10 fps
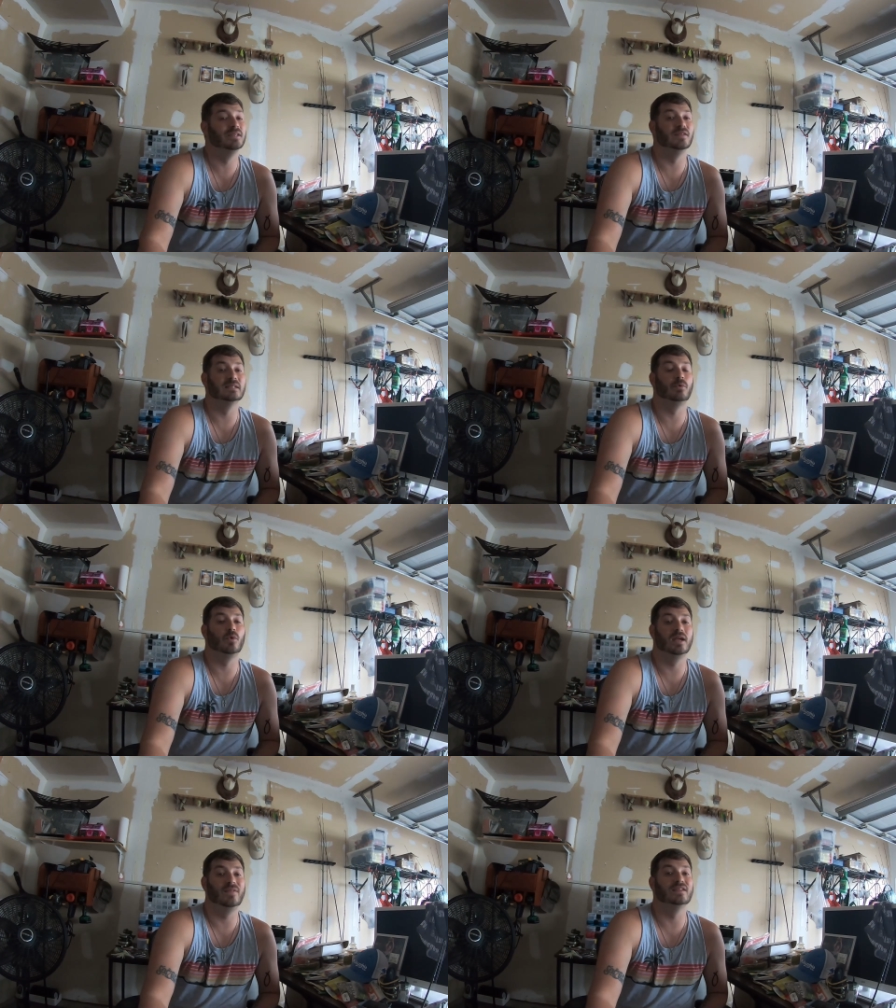to this
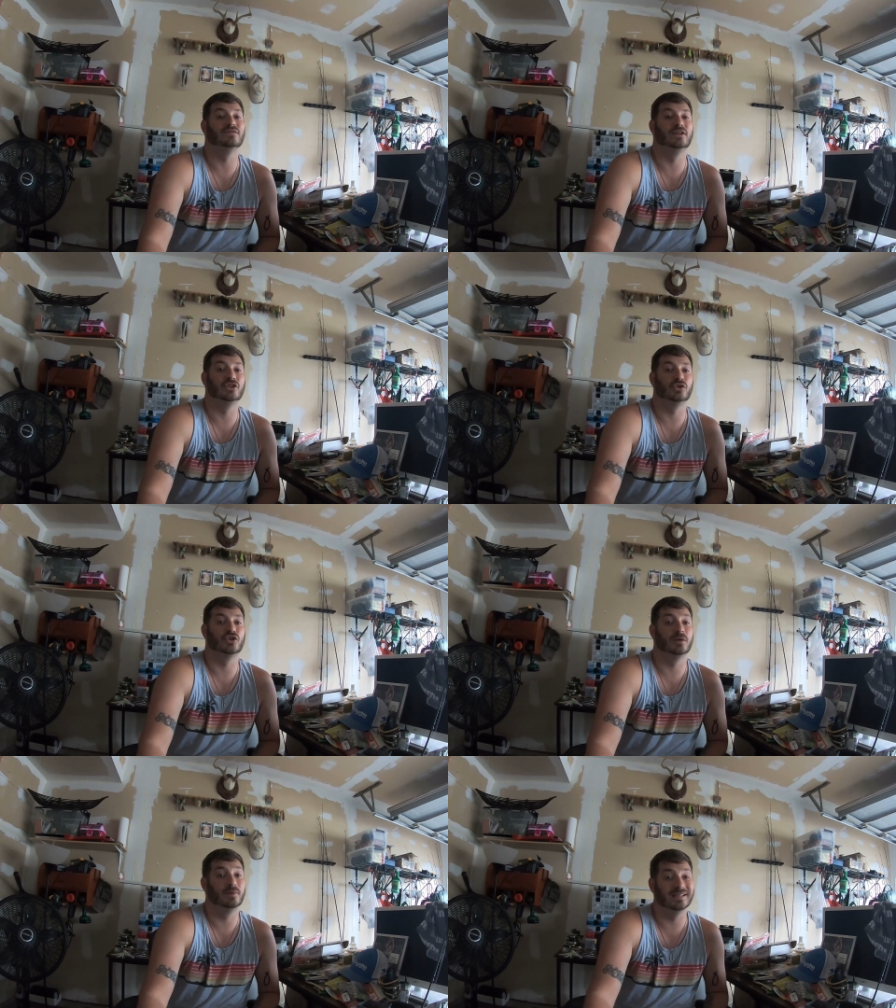point in this fishing
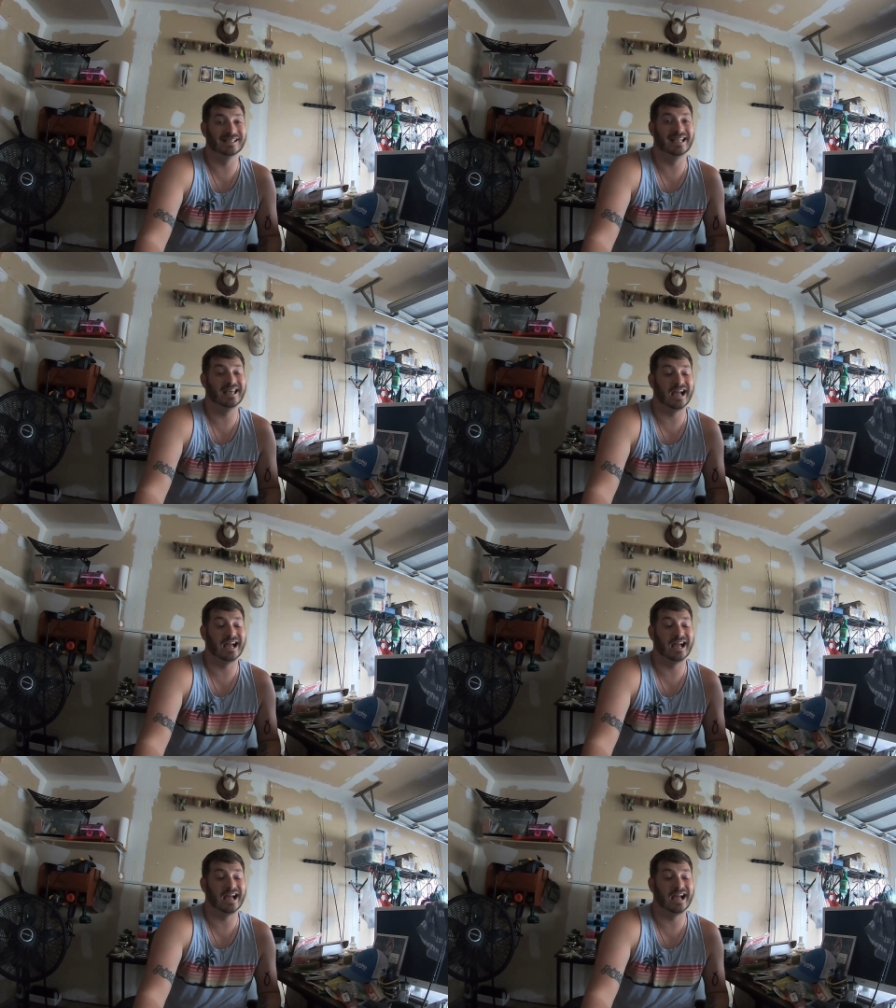trip because, again,